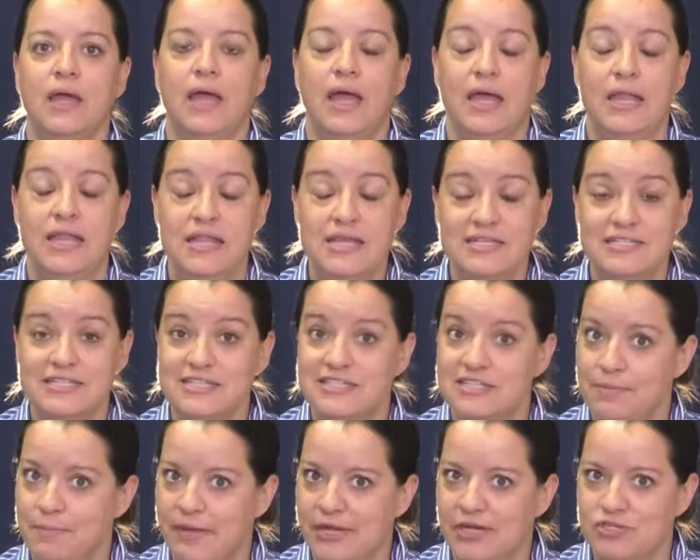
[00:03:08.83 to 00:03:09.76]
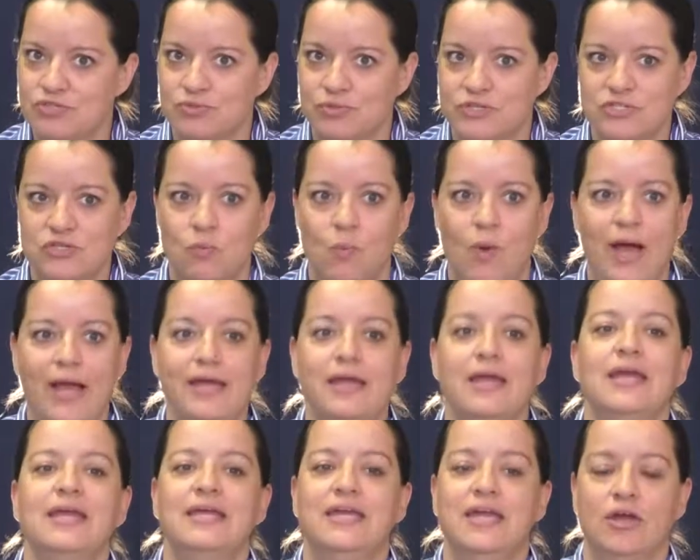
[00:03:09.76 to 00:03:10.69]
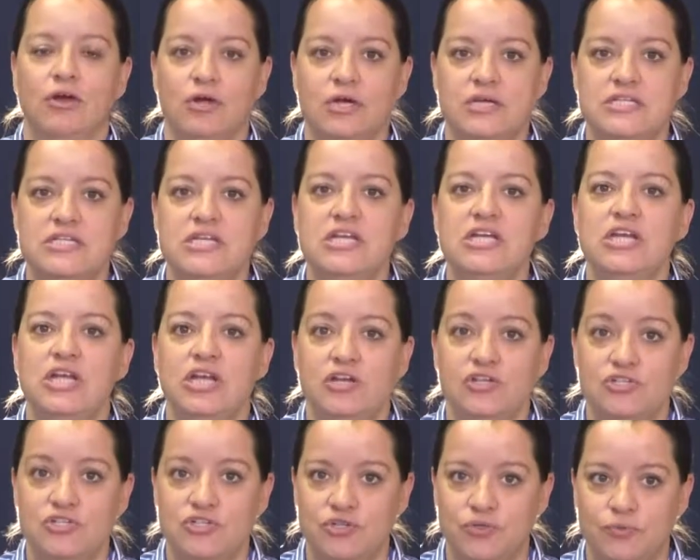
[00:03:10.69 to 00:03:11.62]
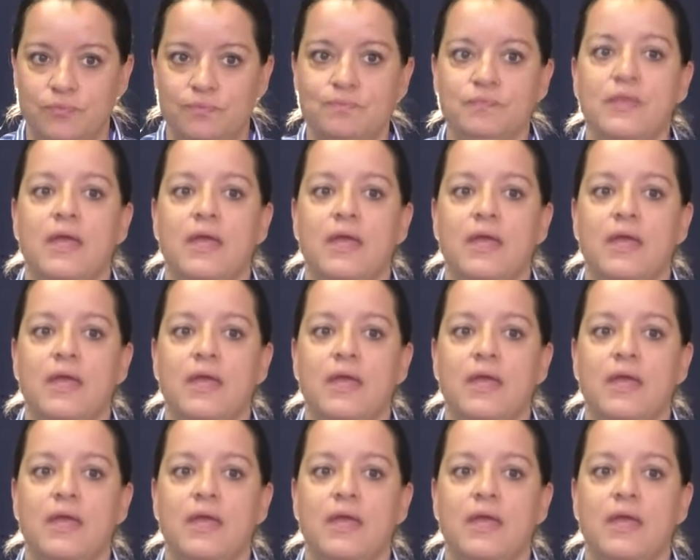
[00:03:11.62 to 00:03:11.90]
And this is the biggest reason why. Guaranteed issue.